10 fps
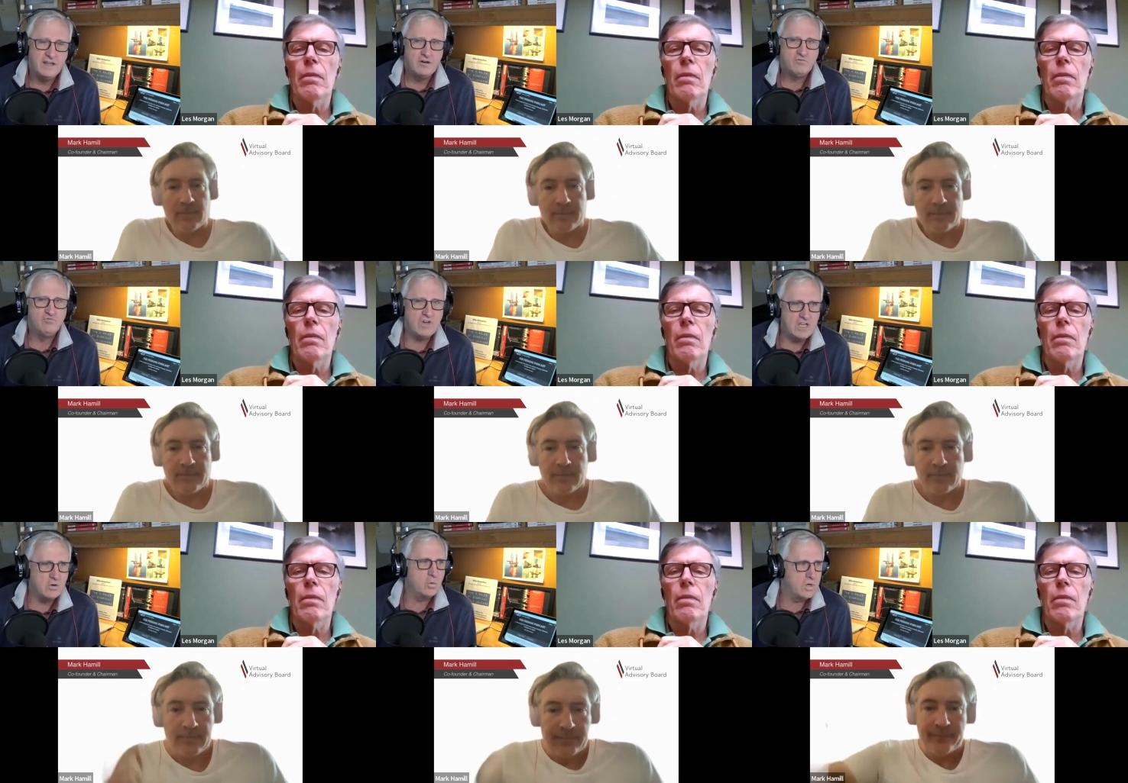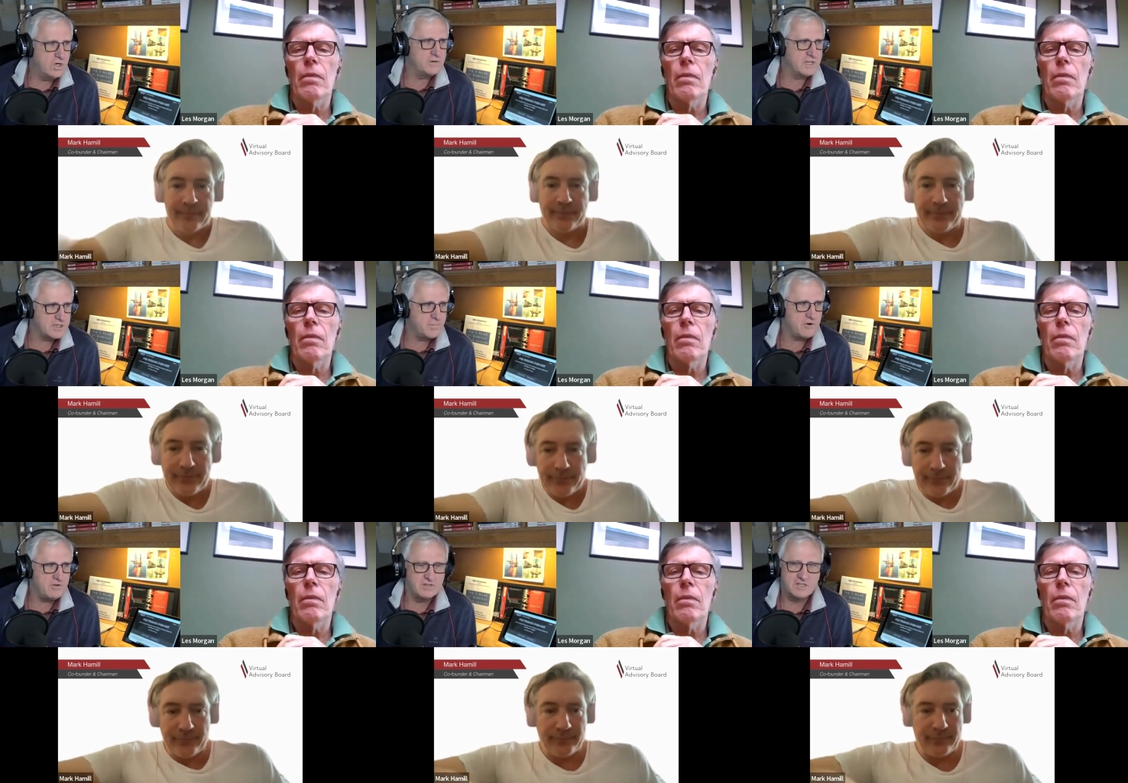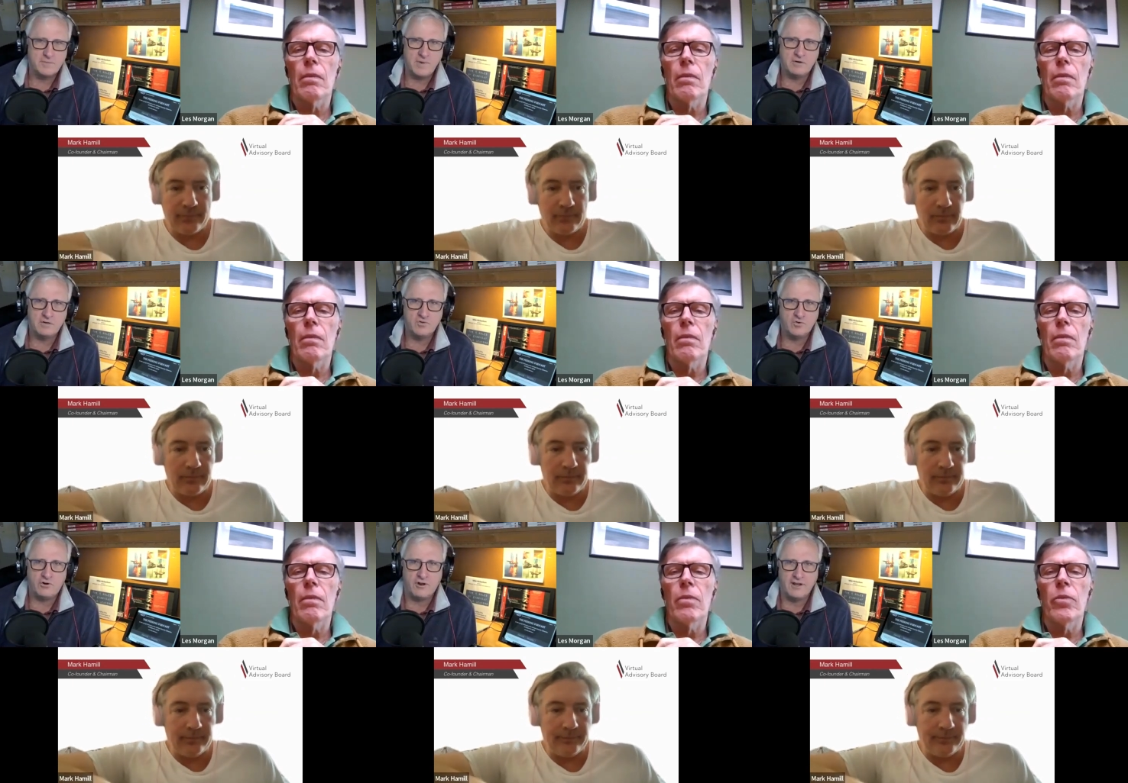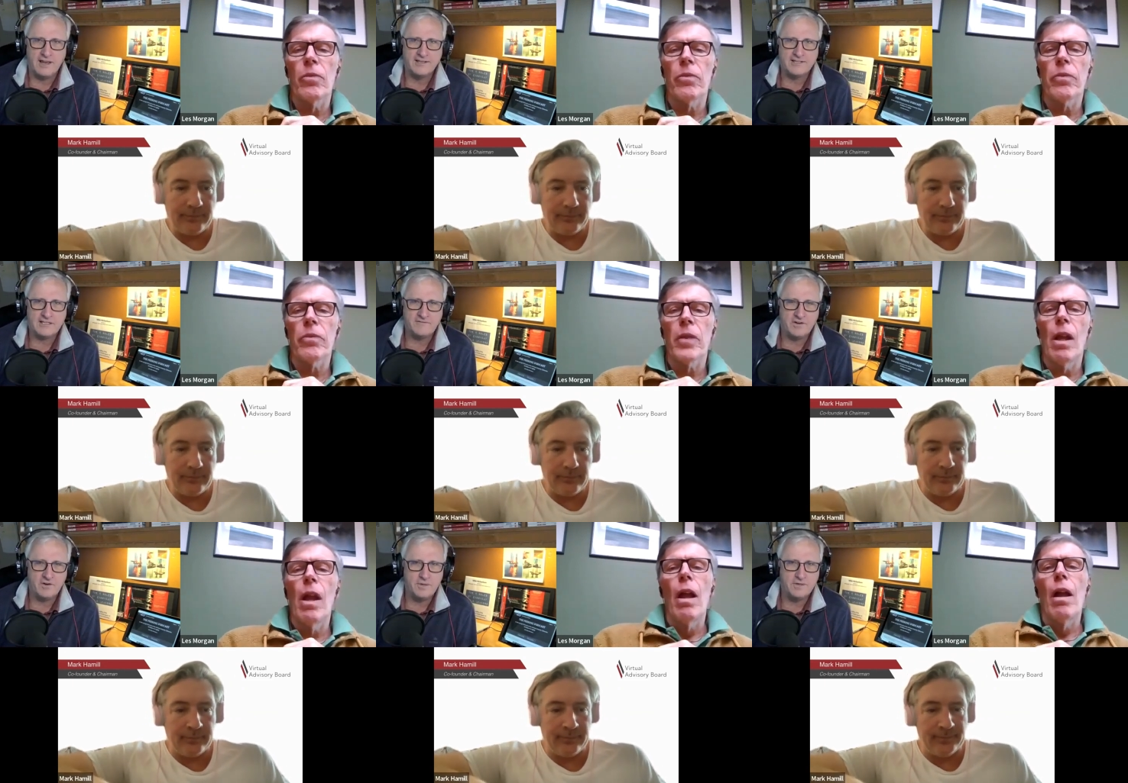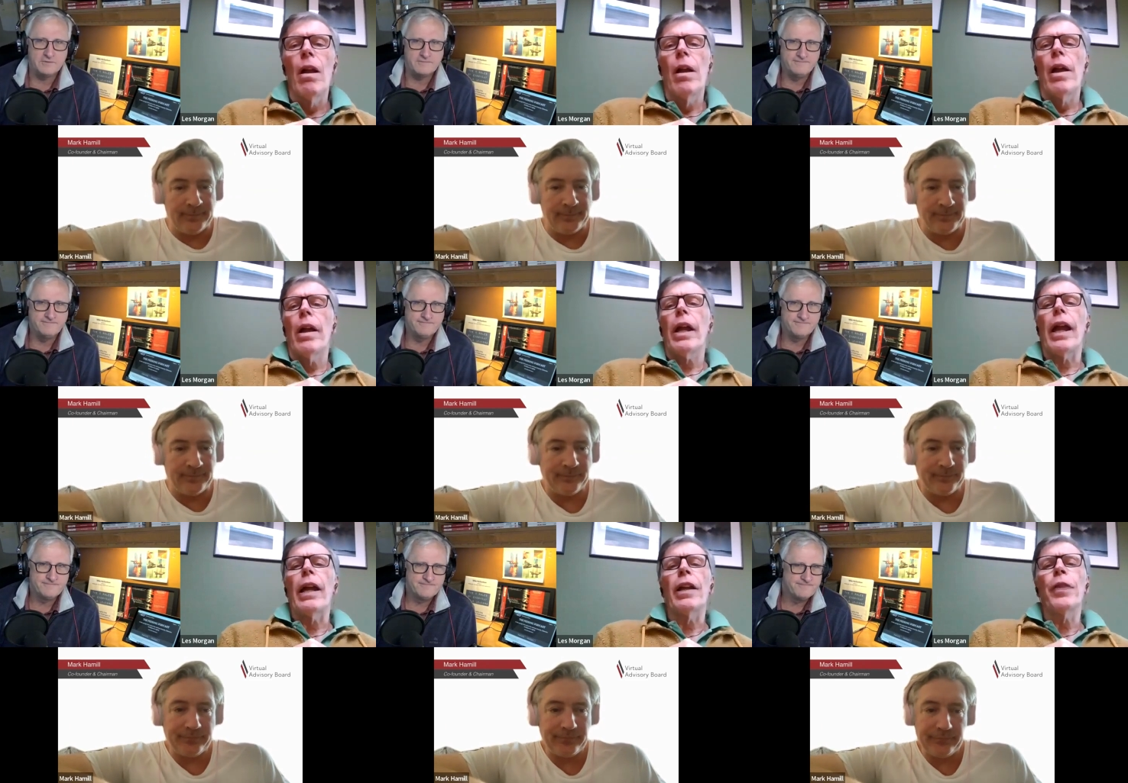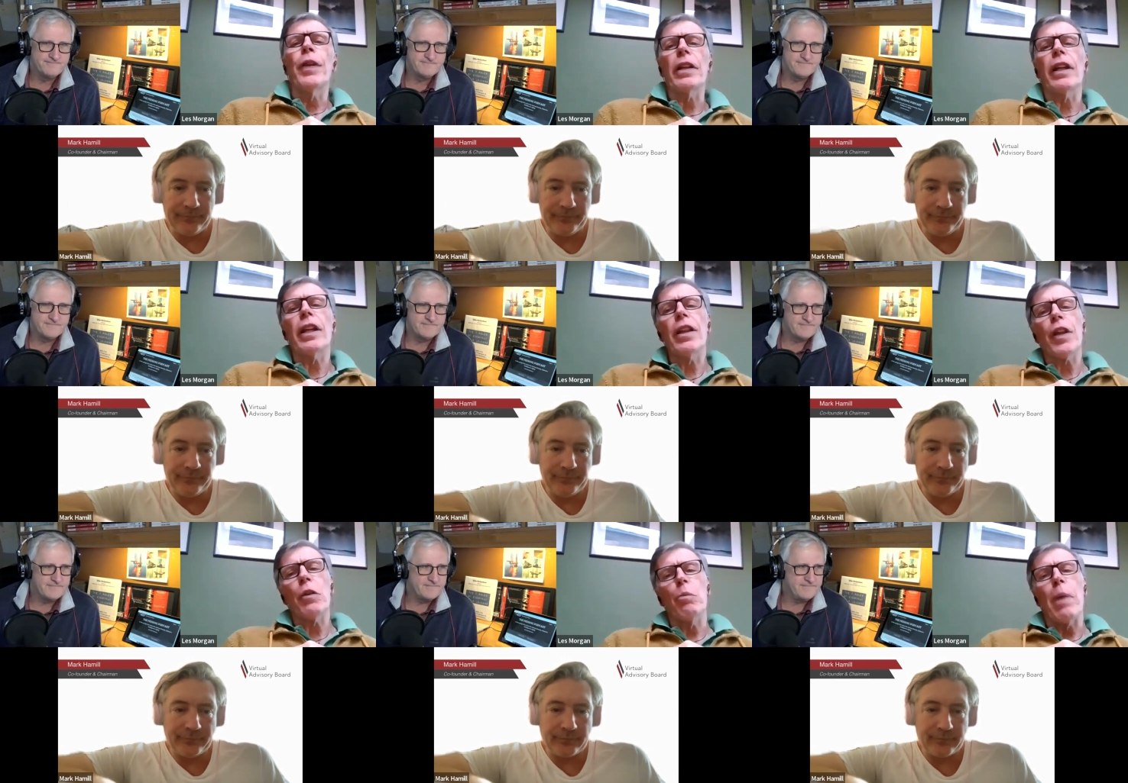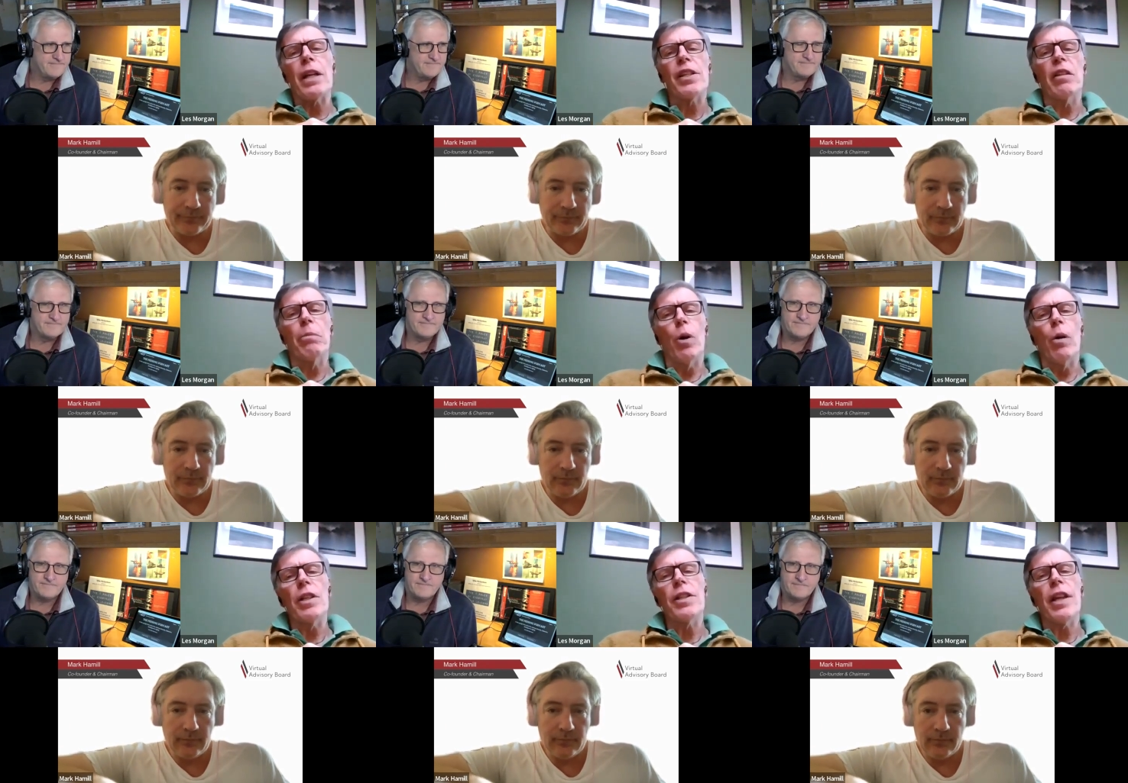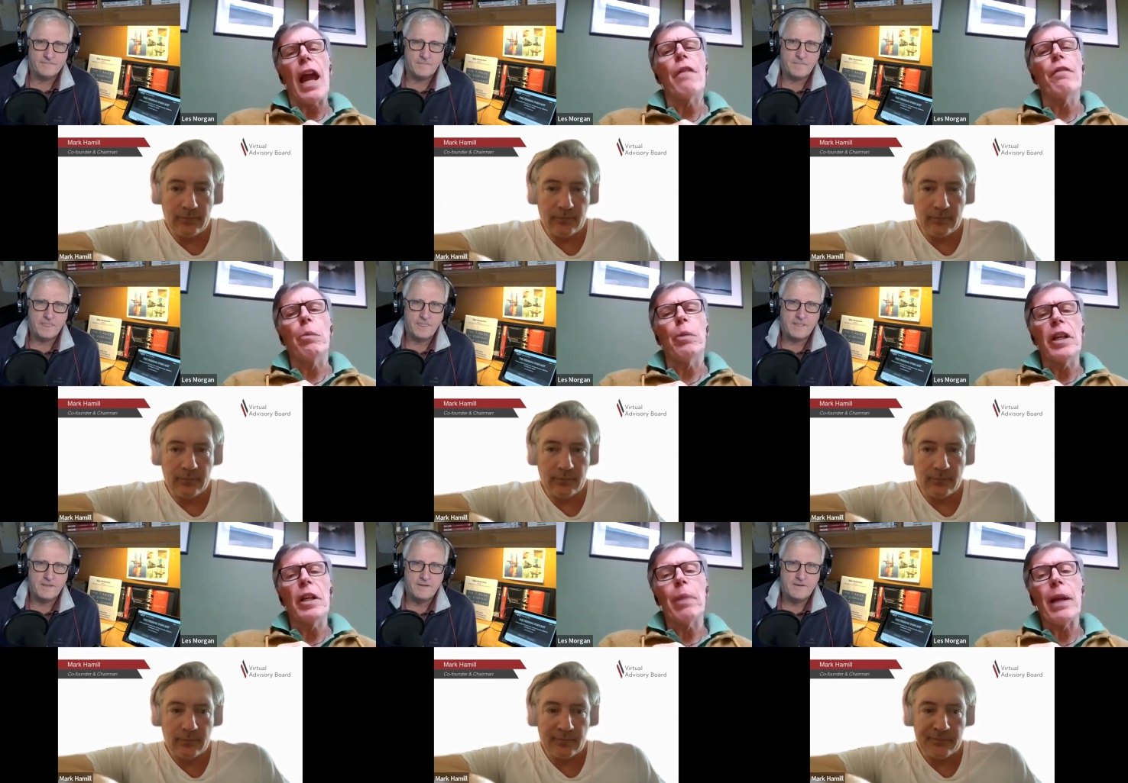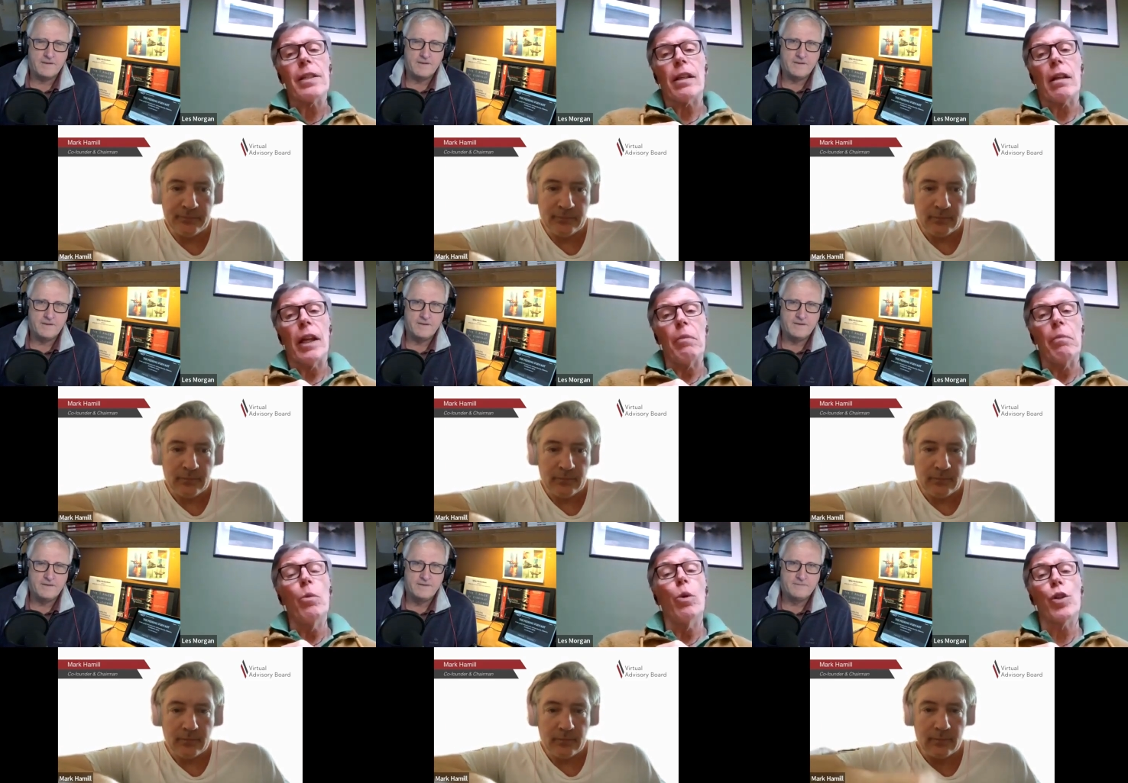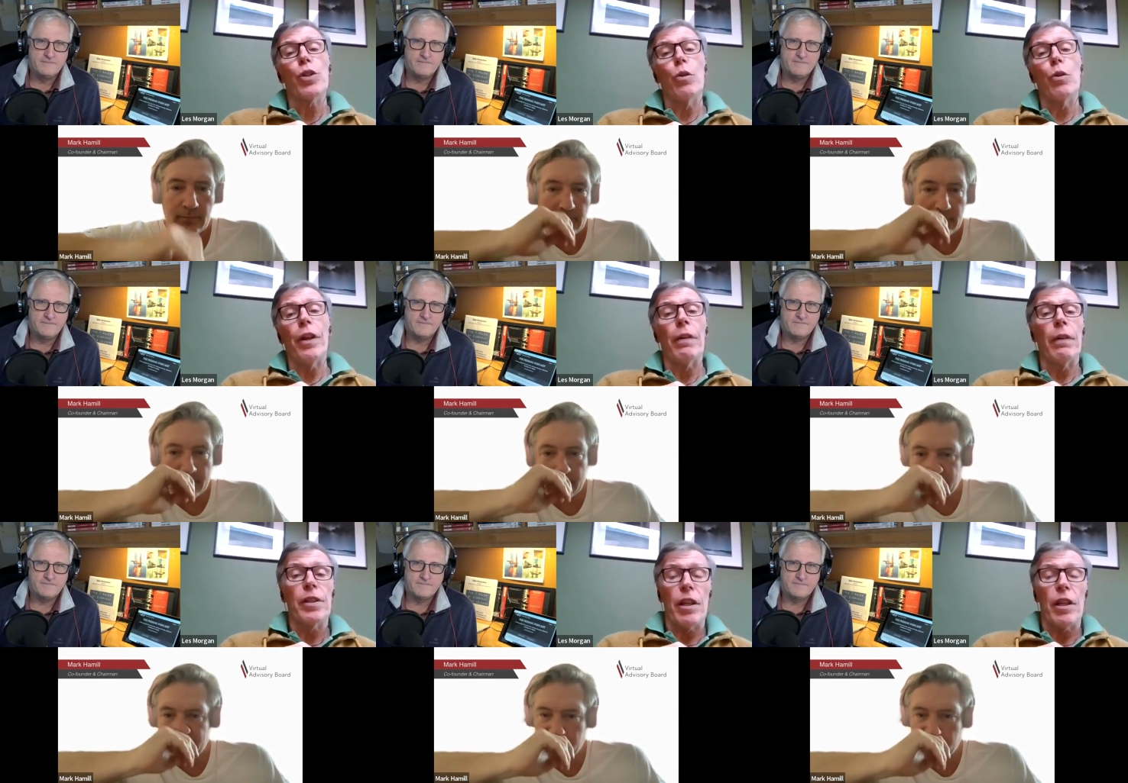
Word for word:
Speaker 1: real world experience to be able to draw on, Les. That's phenomenal.
Speaker 2: And I think the key thing with basketball is that everybody basically, more so than